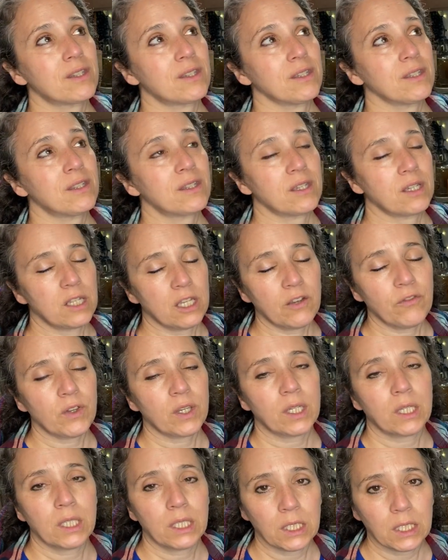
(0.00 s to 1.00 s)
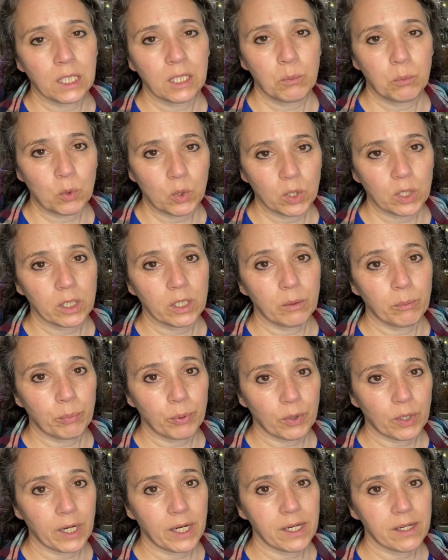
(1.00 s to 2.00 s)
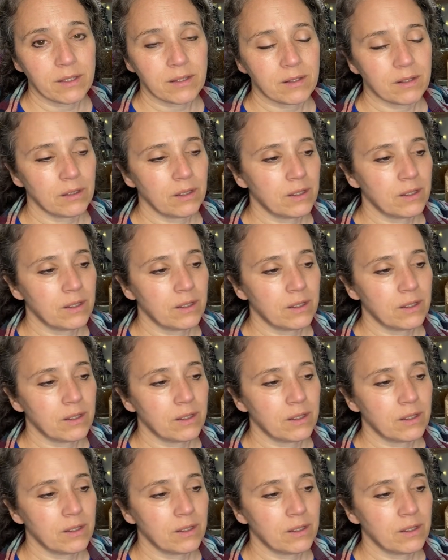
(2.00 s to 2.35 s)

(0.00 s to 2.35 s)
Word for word: significantly more in price.